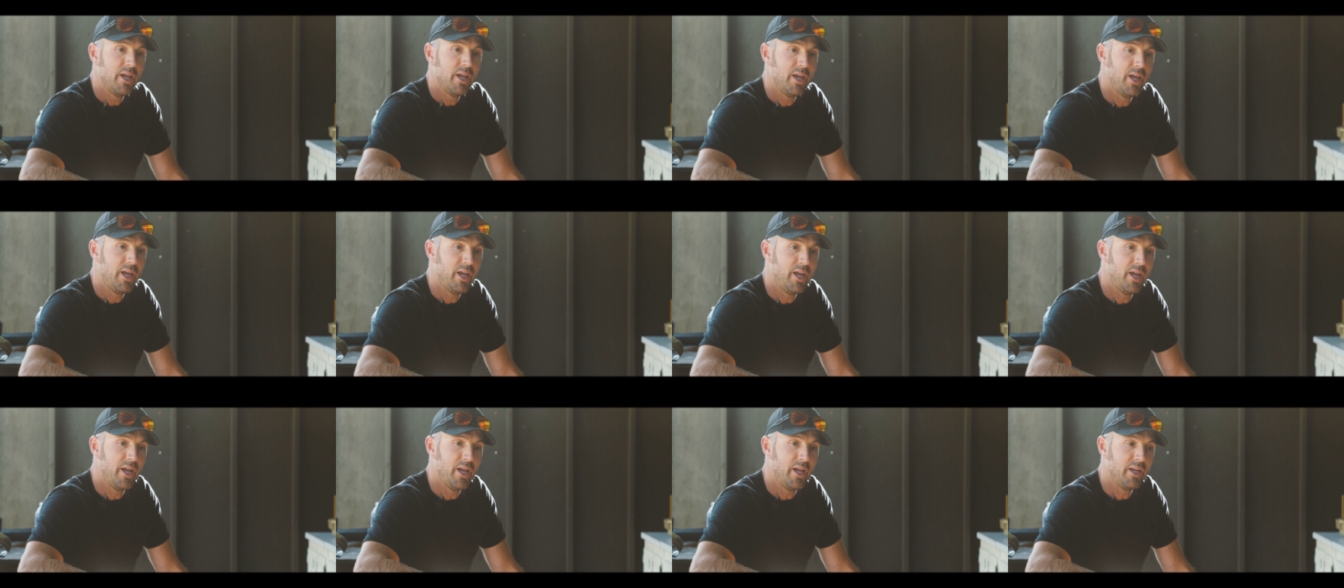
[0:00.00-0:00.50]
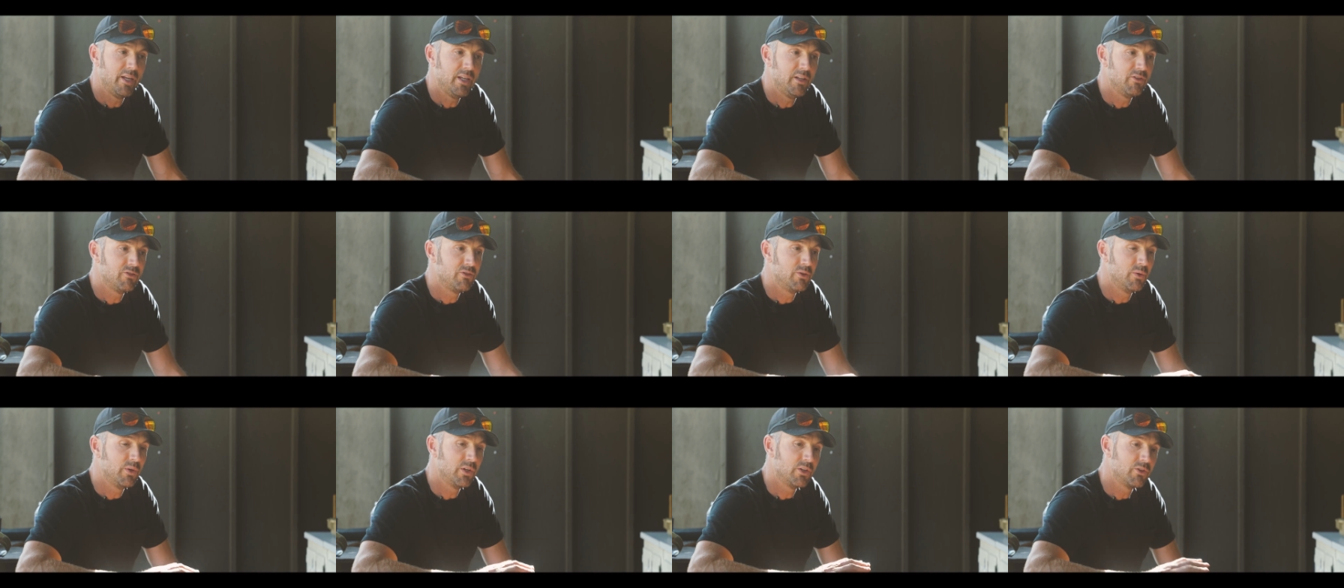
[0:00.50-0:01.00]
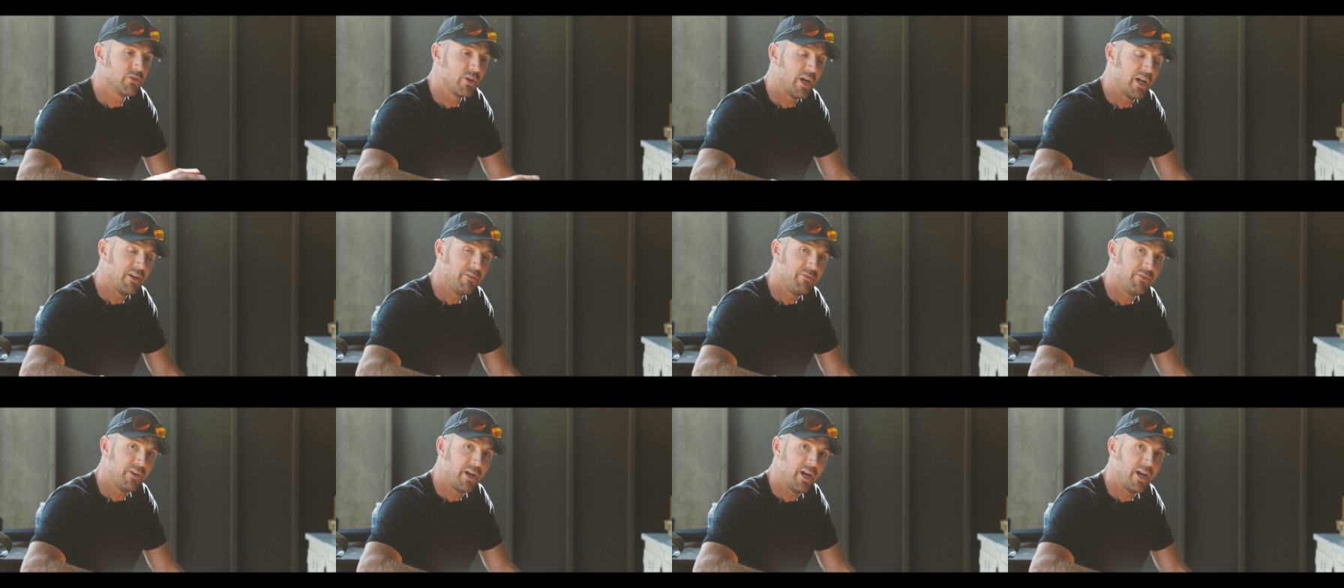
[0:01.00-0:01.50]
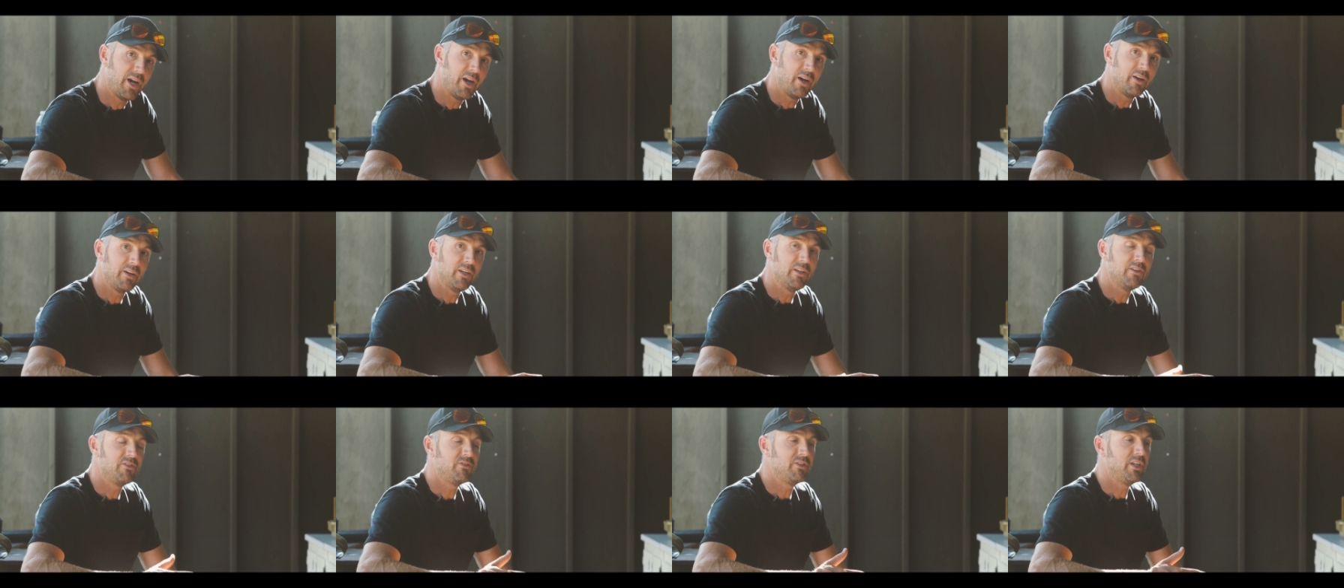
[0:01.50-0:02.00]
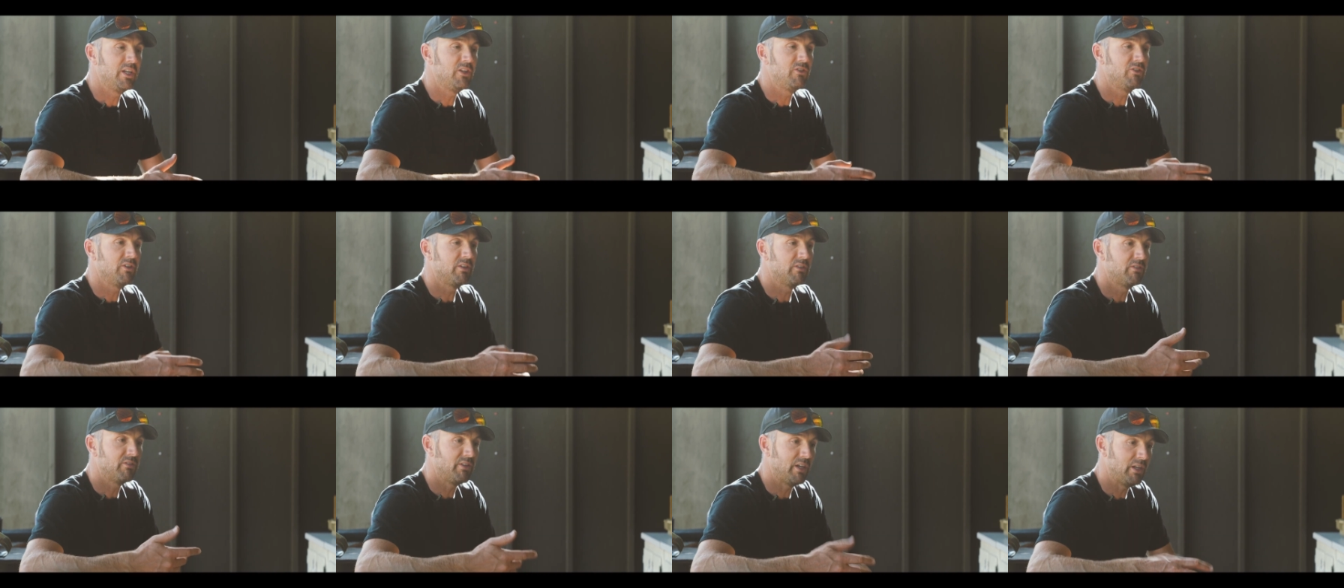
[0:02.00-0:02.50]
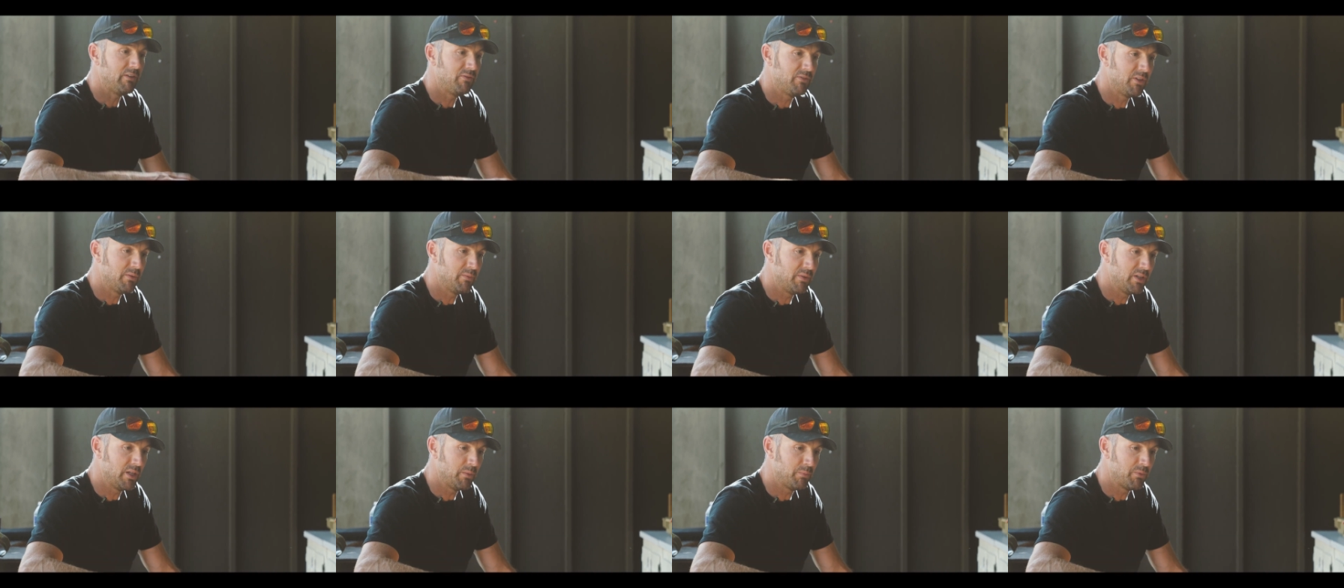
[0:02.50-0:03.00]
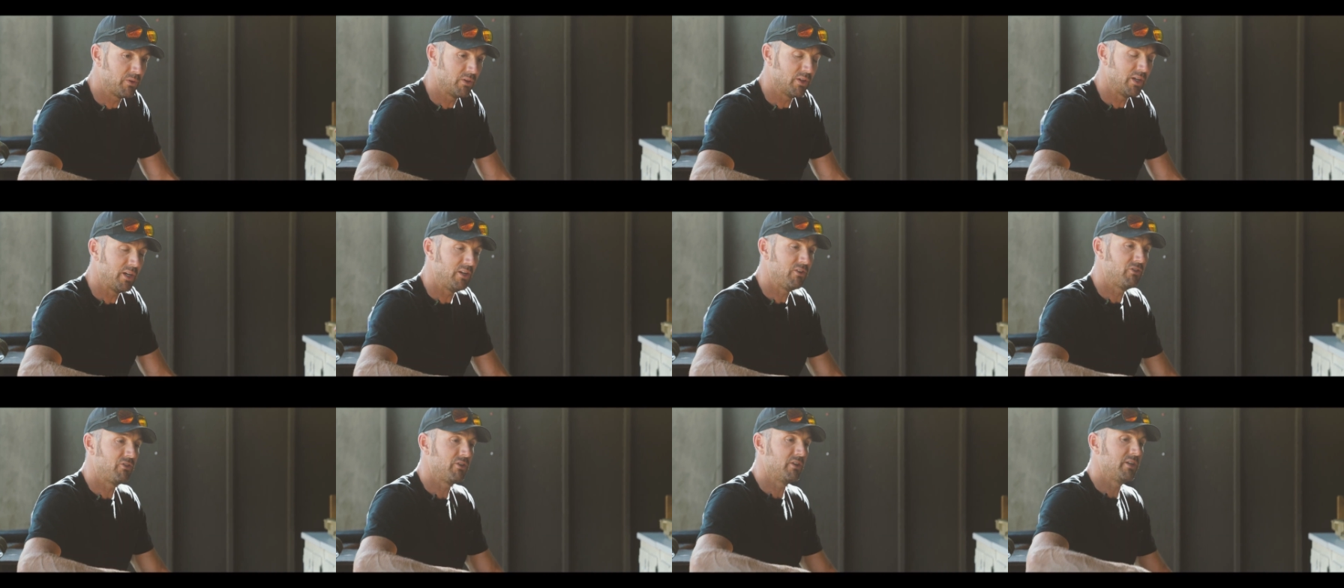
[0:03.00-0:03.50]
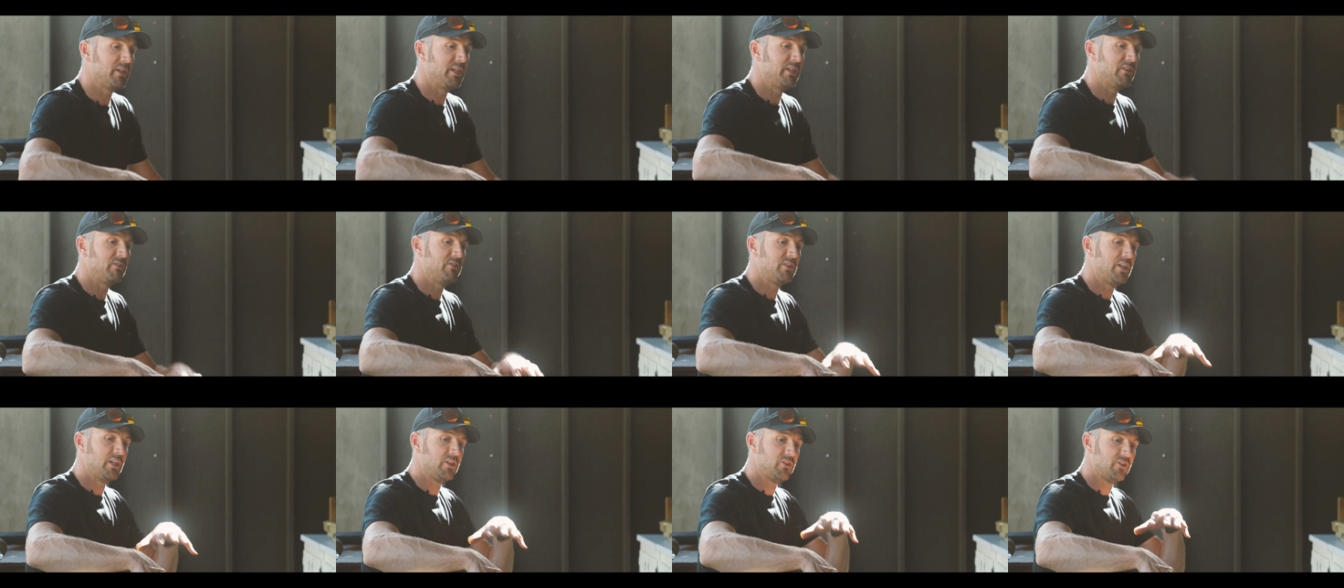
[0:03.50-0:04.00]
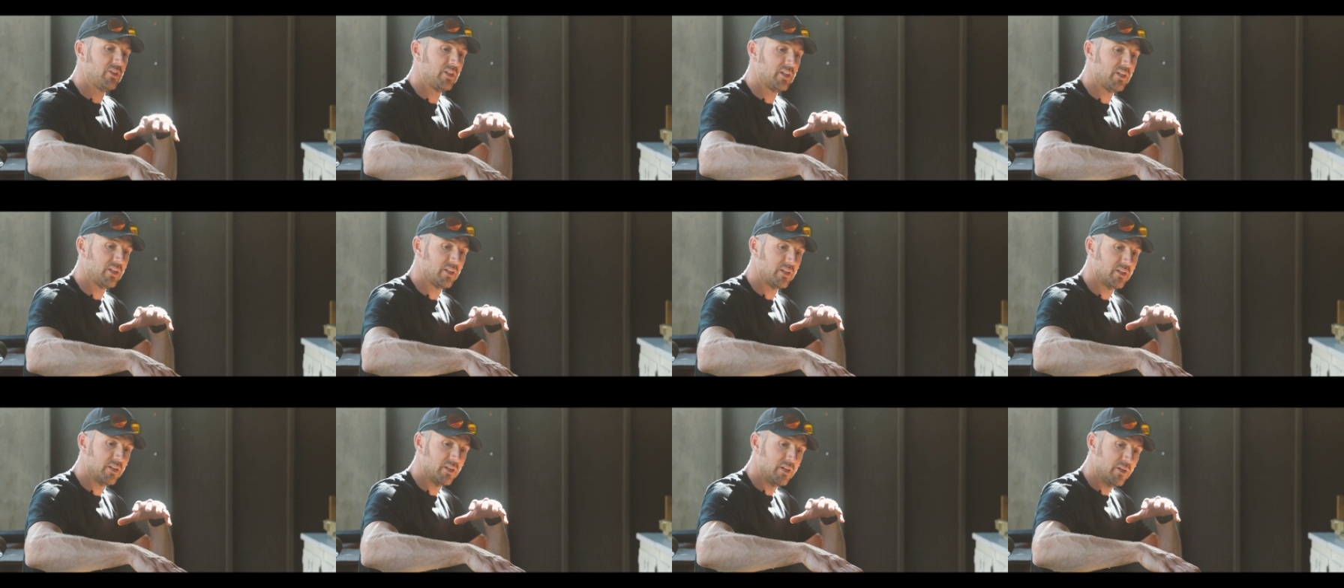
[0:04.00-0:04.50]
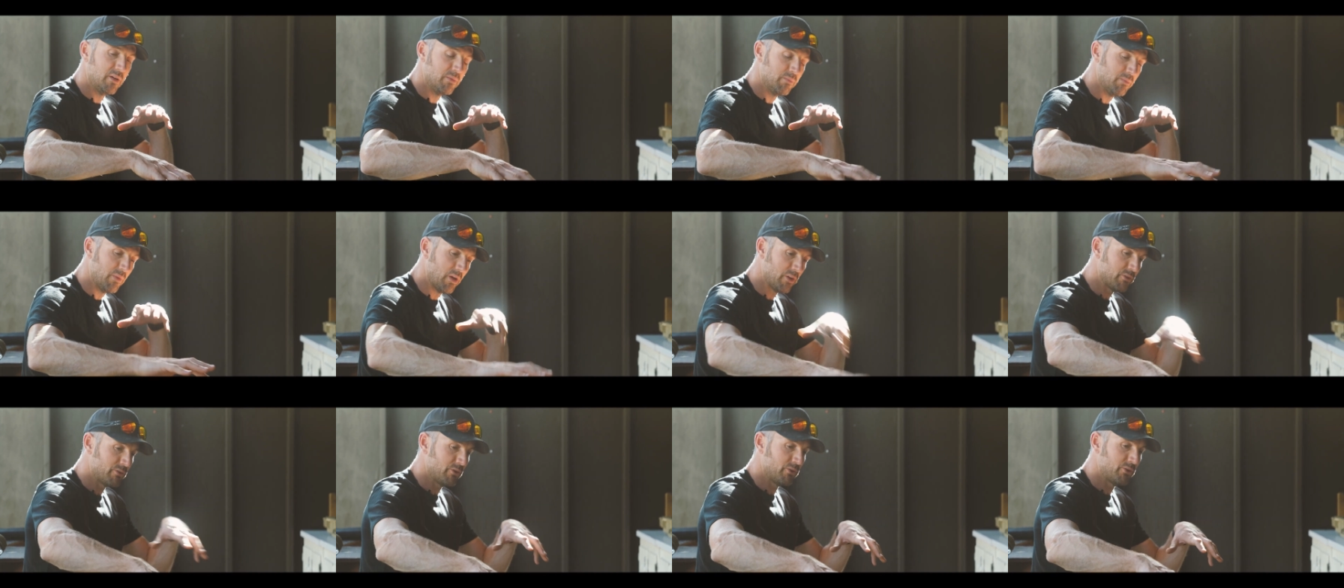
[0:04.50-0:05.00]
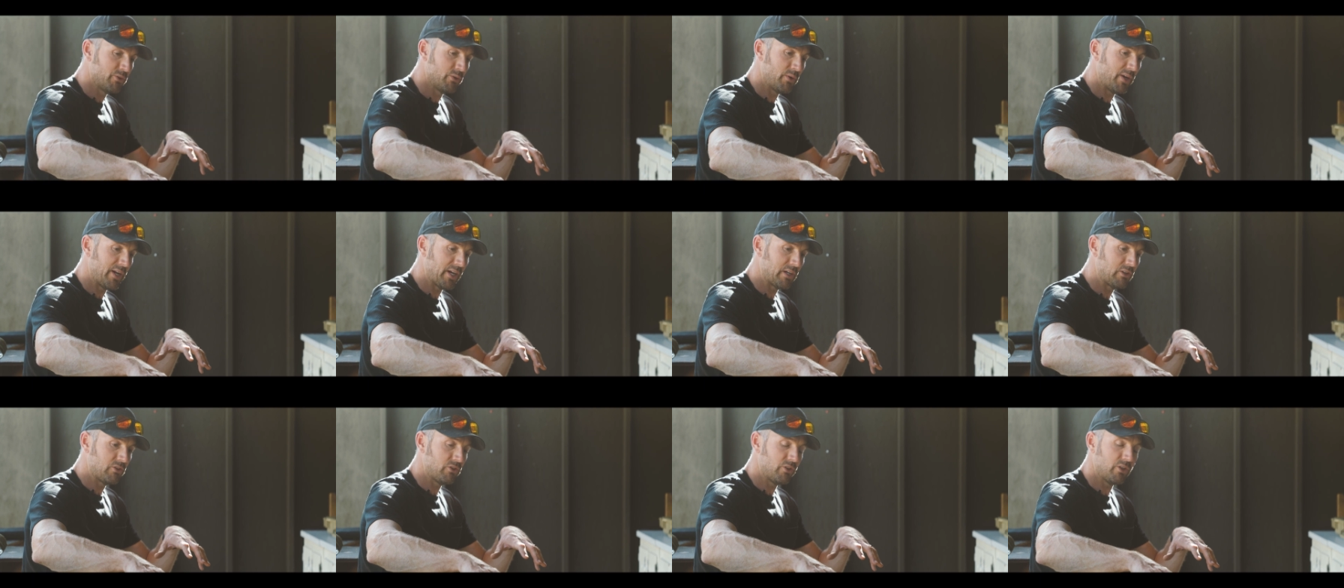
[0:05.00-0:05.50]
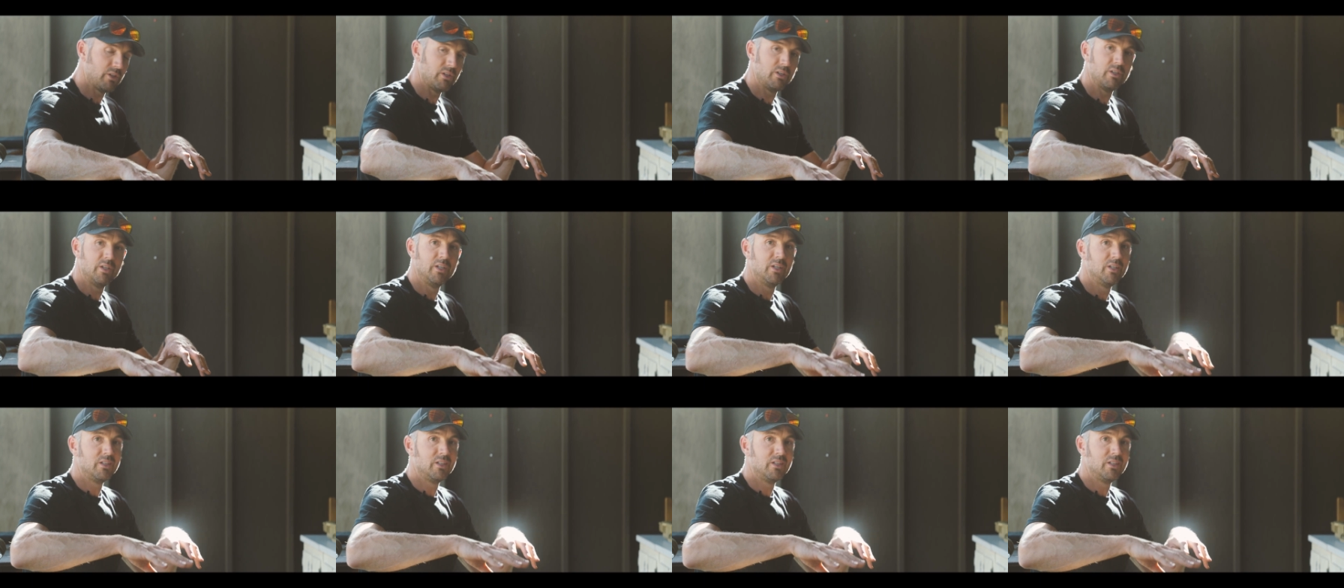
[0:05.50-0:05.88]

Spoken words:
And he's doing dry fire, he's teaching safety manipulation, he's teaching muzzle direction.